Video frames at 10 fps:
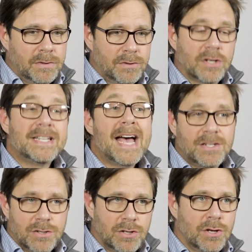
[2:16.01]

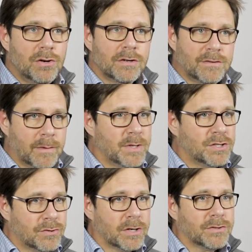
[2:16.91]
detaching the uterus from its
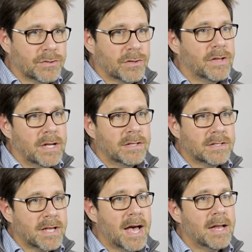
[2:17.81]
structures on the
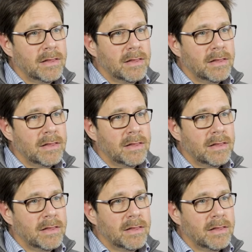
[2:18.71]
inside,